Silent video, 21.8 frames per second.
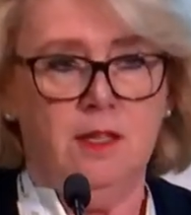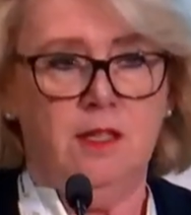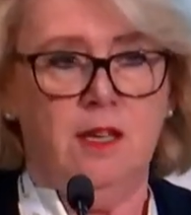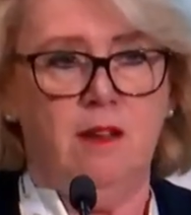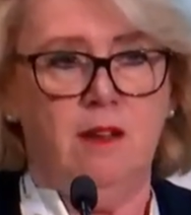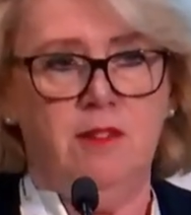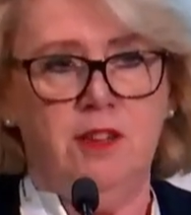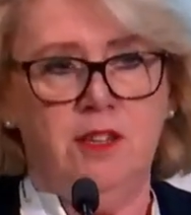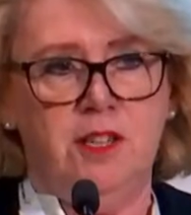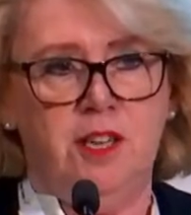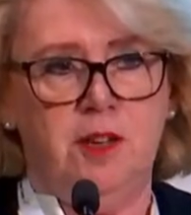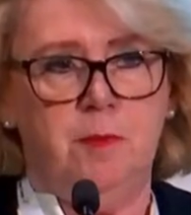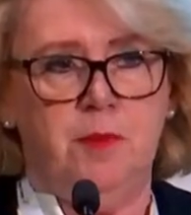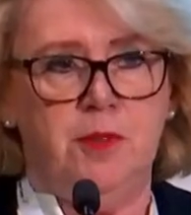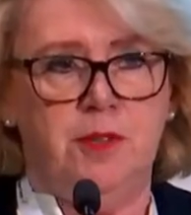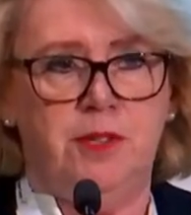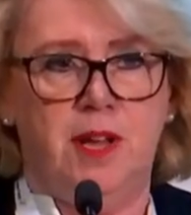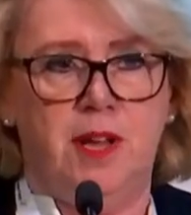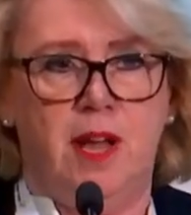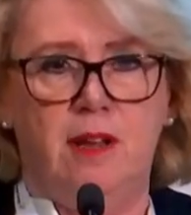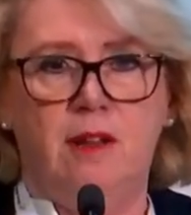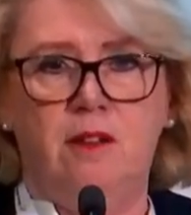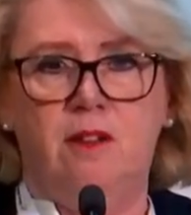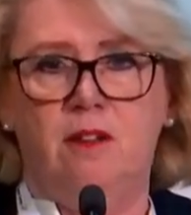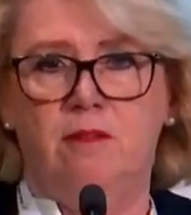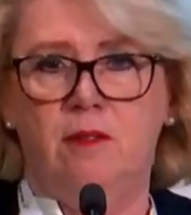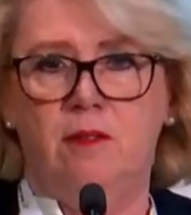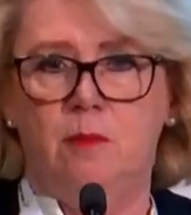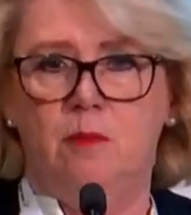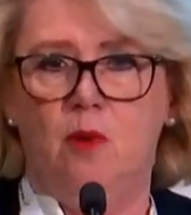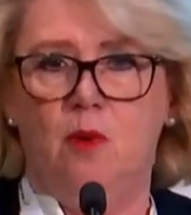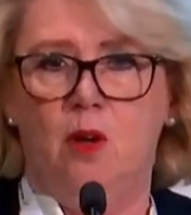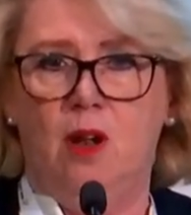
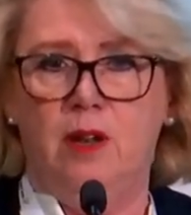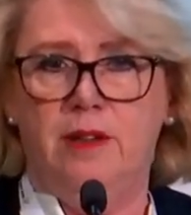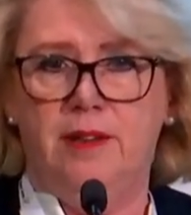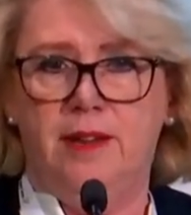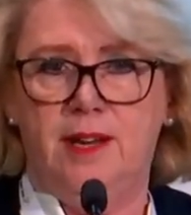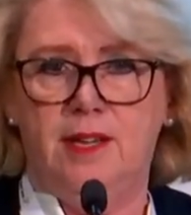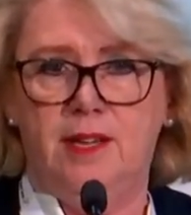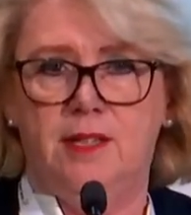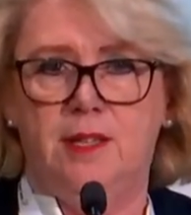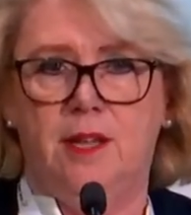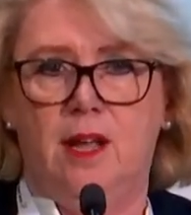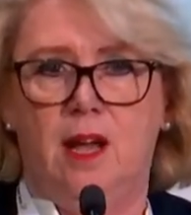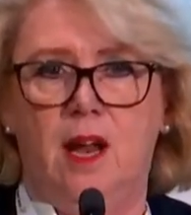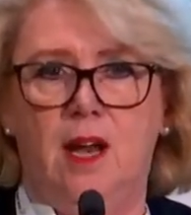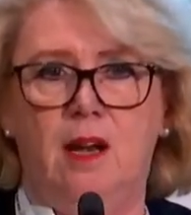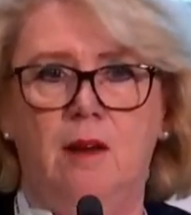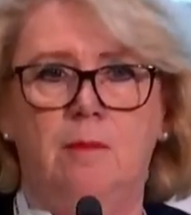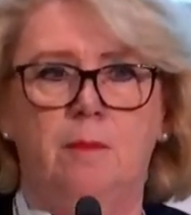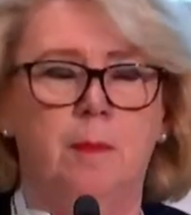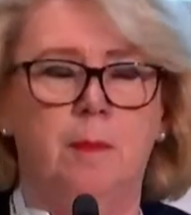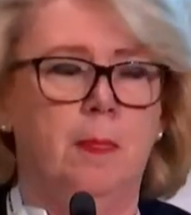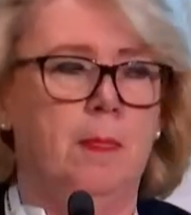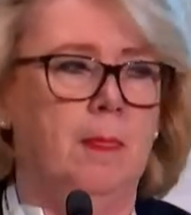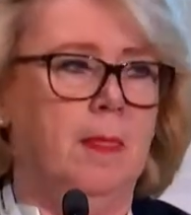70% of the world textile